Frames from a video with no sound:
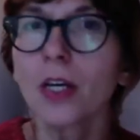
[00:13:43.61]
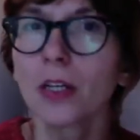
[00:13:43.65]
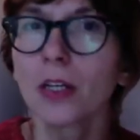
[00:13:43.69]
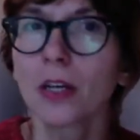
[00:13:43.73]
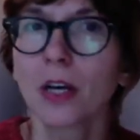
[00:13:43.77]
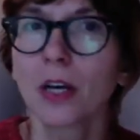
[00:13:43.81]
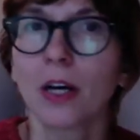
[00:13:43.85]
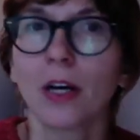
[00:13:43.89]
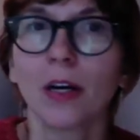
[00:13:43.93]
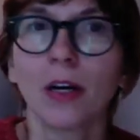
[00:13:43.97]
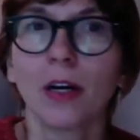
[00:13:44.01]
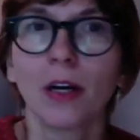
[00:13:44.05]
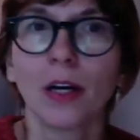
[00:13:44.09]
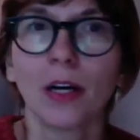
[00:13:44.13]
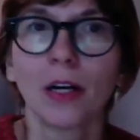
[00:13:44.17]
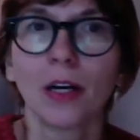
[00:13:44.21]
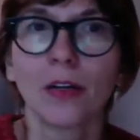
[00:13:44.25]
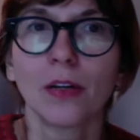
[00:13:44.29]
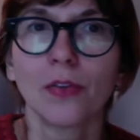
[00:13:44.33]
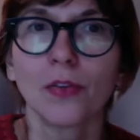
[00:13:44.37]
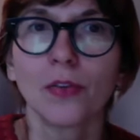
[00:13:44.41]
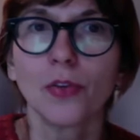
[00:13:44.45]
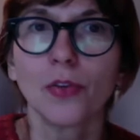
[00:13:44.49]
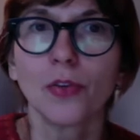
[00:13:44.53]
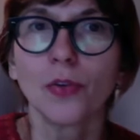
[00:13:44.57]

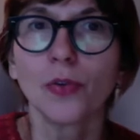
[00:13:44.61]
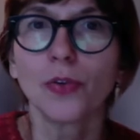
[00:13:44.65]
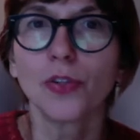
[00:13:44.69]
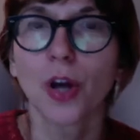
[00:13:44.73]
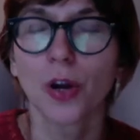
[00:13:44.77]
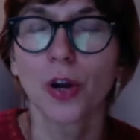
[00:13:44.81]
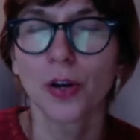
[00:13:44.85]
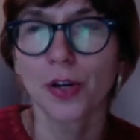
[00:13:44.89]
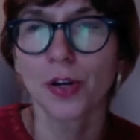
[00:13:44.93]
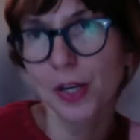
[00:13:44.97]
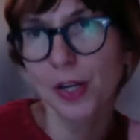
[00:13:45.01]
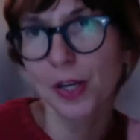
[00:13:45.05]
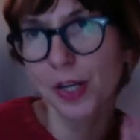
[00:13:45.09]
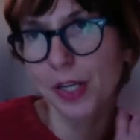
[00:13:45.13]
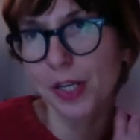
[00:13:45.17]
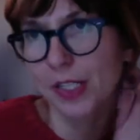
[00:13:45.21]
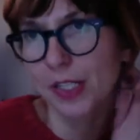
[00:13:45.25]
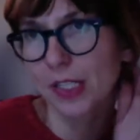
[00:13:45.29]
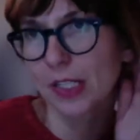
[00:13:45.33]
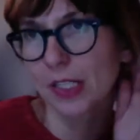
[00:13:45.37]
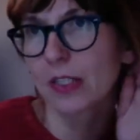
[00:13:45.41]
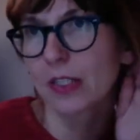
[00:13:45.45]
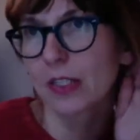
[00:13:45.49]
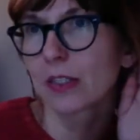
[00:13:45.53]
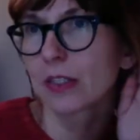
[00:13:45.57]
You don't
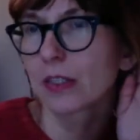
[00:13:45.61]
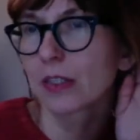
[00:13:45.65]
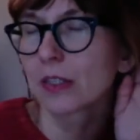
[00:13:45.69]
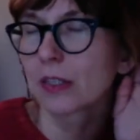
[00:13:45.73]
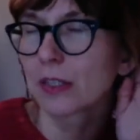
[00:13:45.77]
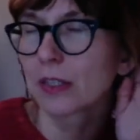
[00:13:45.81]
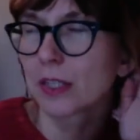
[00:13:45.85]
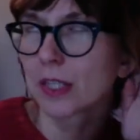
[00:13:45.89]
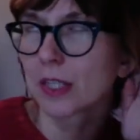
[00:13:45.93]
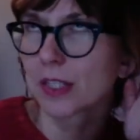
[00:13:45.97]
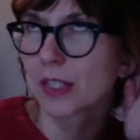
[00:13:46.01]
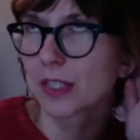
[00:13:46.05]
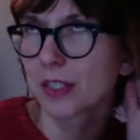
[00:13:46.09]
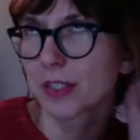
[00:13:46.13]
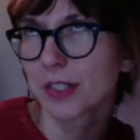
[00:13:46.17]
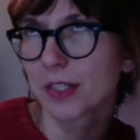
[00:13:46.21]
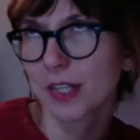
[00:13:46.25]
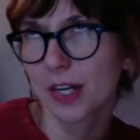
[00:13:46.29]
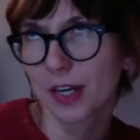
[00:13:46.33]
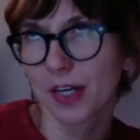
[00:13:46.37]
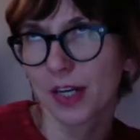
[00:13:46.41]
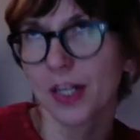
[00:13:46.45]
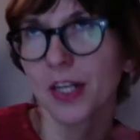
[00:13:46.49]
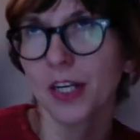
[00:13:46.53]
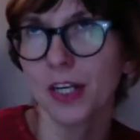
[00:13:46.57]

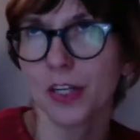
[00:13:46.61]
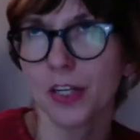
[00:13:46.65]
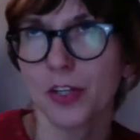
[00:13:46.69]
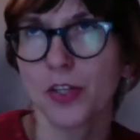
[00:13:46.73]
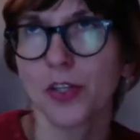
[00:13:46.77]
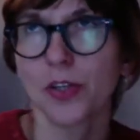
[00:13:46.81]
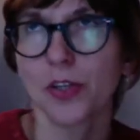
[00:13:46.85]
necessarily need